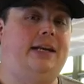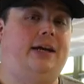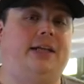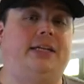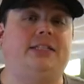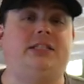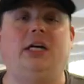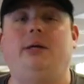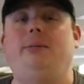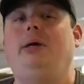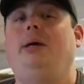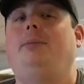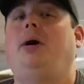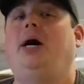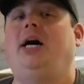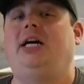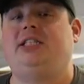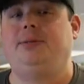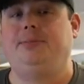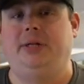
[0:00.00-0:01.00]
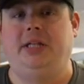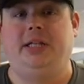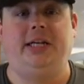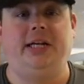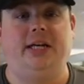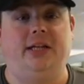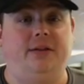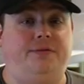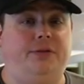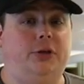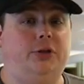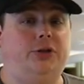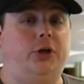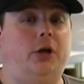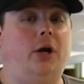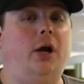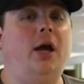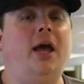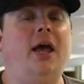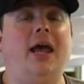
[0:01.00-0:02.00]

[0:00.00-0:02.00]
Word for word: Now that's gonna be a possibility in the future.